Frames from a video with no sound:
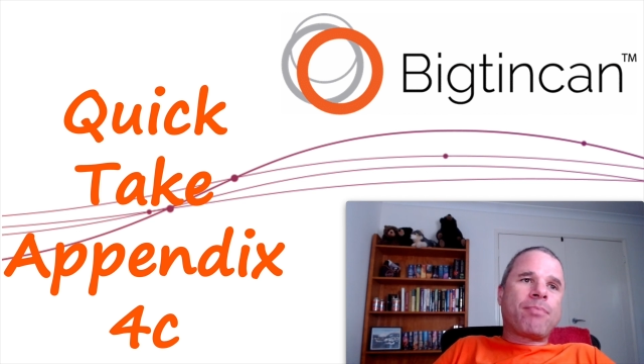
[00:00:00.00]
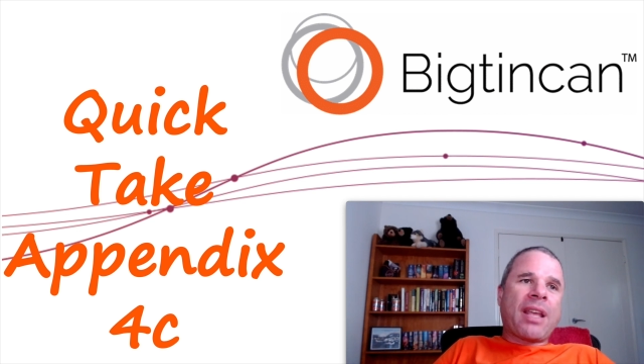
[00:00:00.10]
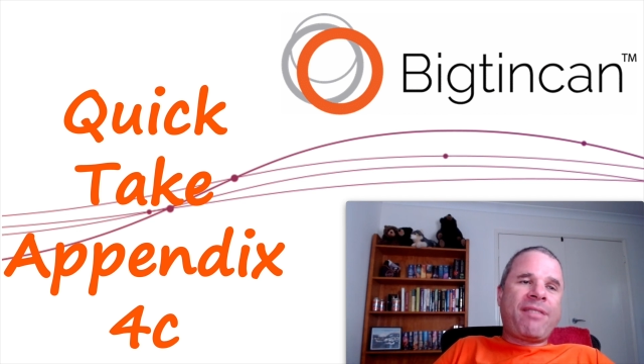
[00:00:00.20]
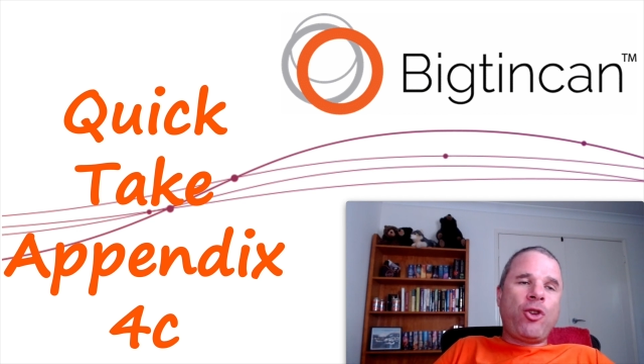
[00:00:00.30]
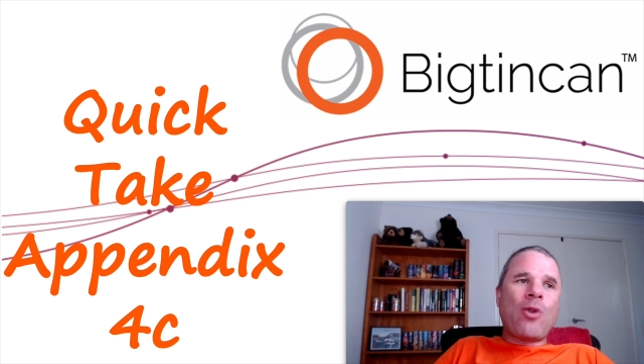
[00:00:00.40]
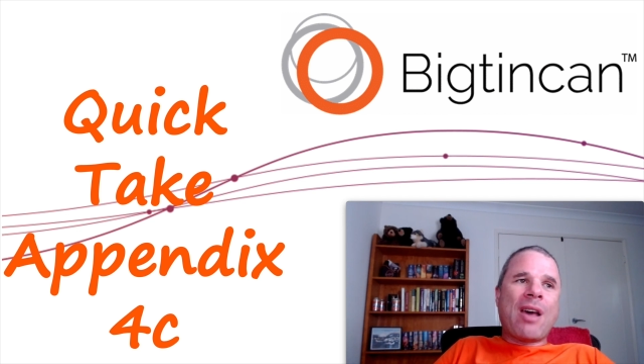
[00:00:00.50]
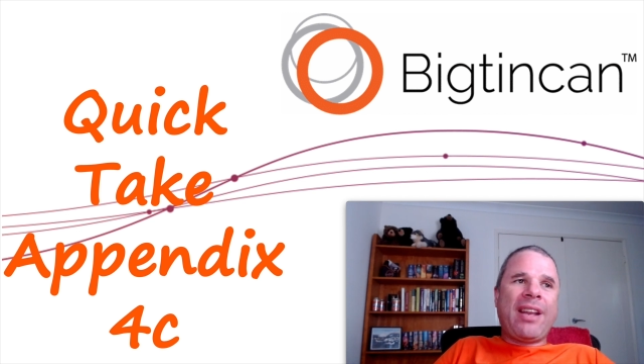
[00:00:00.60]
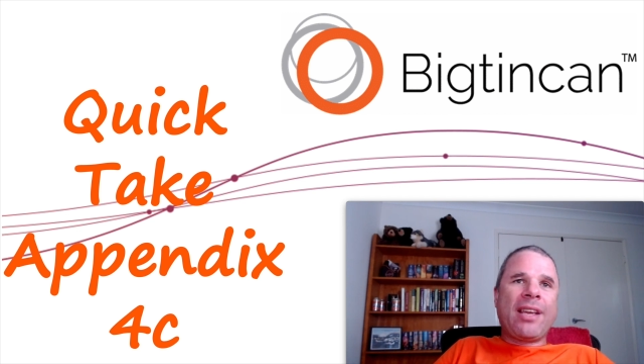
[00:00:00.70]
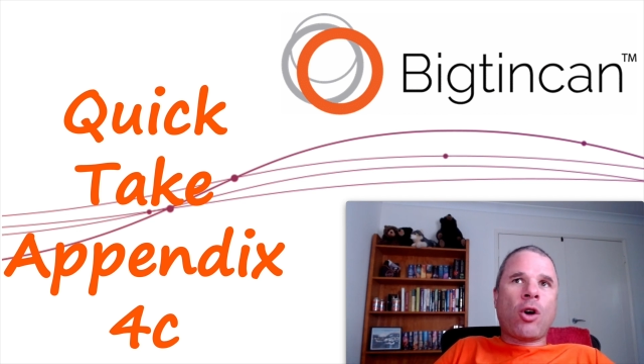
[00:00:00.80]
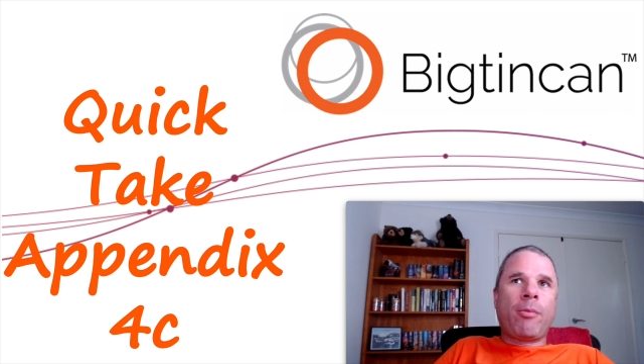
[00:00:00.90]
If you do have
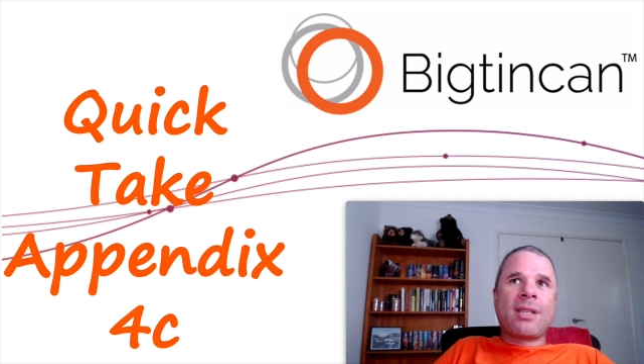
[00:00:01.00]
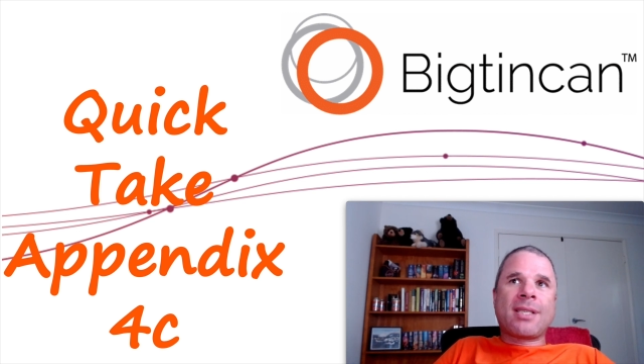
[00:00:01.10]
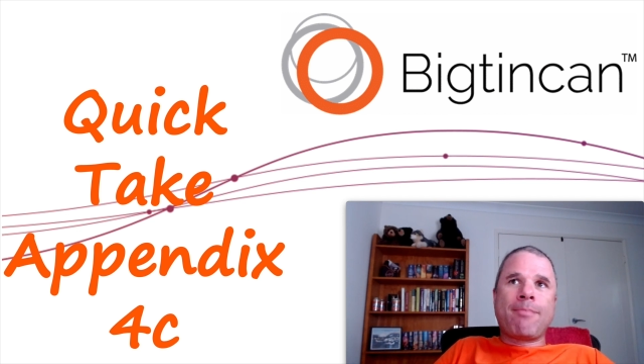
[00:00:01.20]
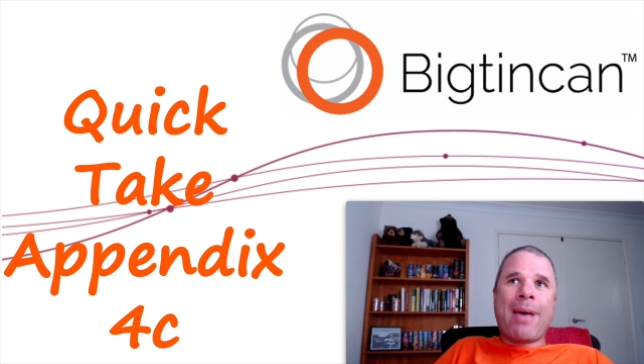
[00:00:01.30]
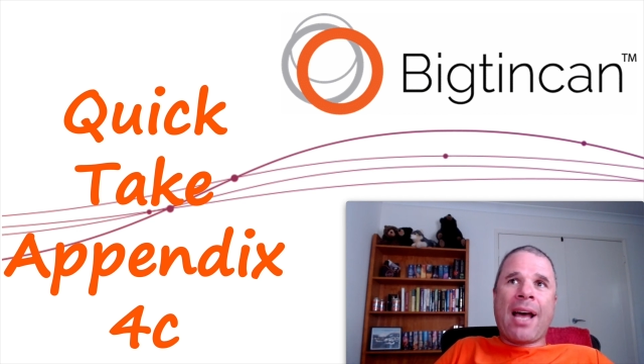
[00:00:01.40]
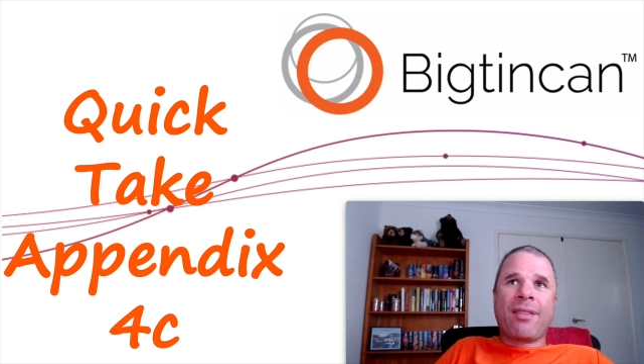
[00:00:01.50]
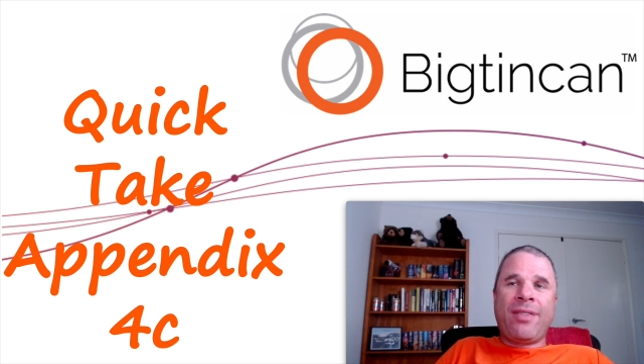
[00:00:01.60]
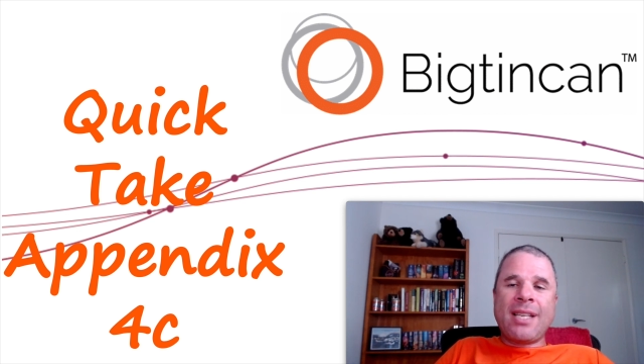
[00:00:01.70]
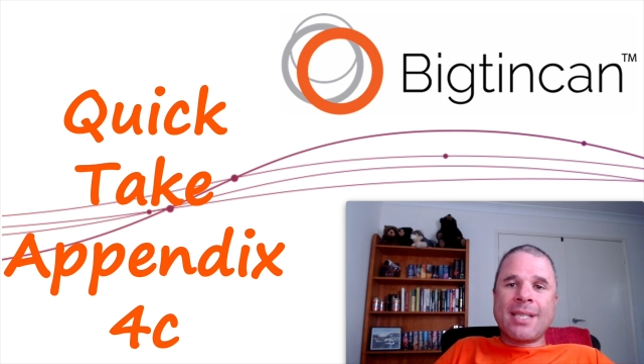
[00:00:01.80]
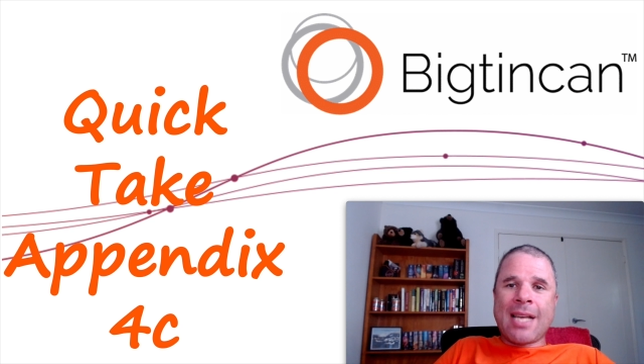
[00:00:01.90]
any comments about
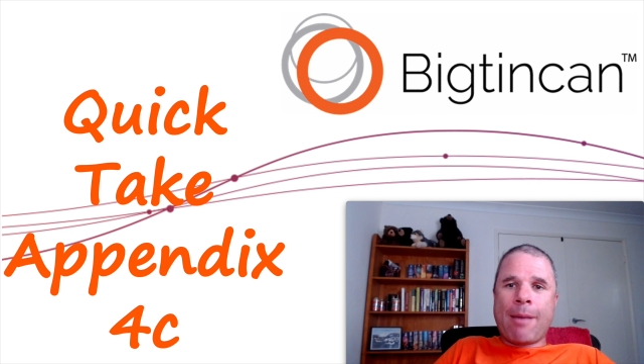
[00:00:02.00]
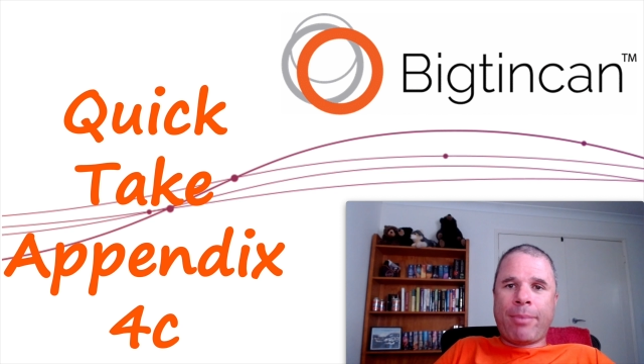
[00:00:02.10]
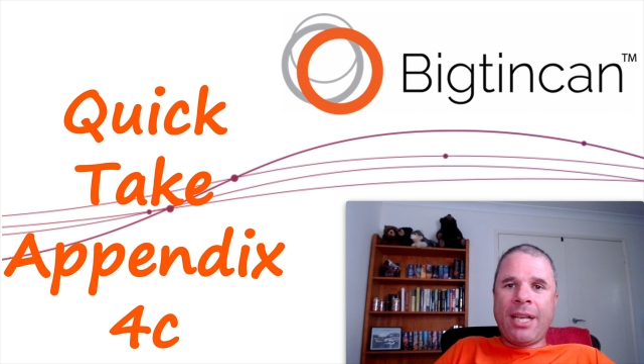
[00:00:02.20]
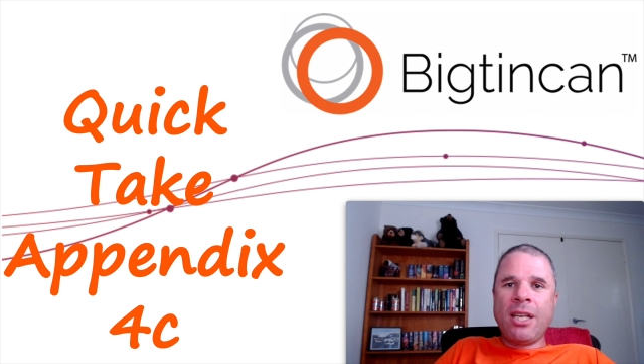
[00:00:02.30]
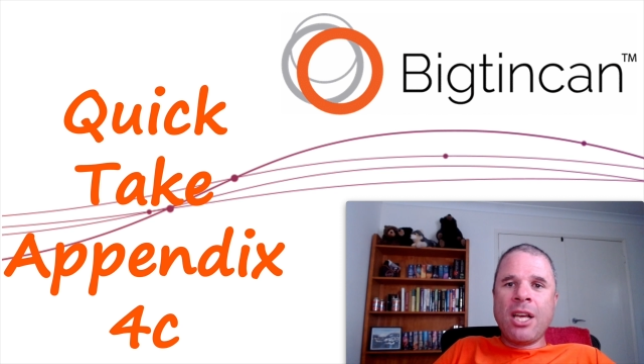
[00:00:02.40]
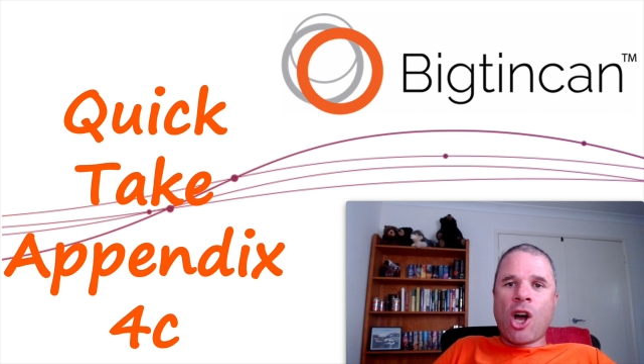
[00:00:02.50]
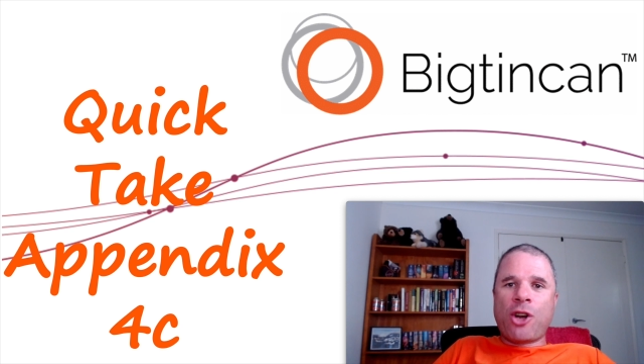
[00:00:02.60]
this company,